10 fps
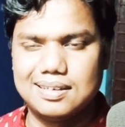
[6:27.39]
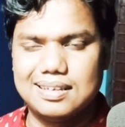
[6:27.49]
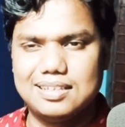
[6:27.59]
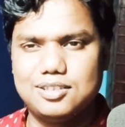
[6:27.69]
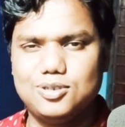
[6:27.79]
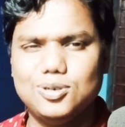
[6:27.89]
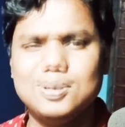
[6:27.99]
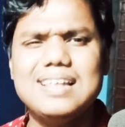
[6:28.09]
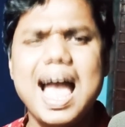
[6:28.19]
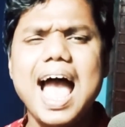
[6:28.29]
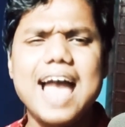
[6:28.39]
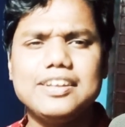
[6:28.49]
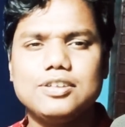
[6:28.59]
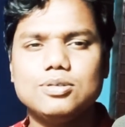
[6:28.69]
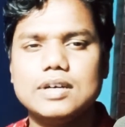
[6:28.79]
It's too late
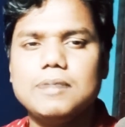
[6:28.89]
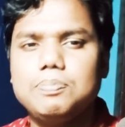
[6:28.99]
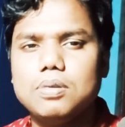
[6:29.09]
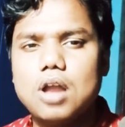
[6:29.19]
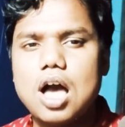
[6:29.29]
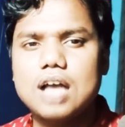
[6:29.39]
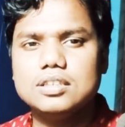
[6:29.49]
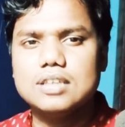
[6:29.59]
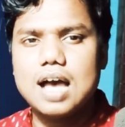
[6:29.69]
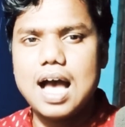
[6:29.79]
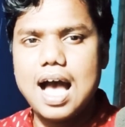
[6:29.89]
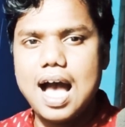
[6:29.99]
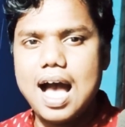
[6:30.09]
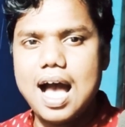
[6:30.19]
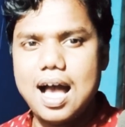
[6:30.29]
to
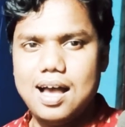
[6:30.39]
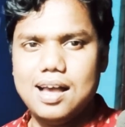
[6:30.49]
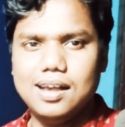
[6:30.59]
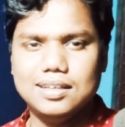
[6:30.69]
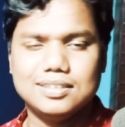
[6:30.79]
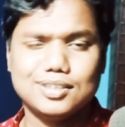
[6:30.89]
apologize.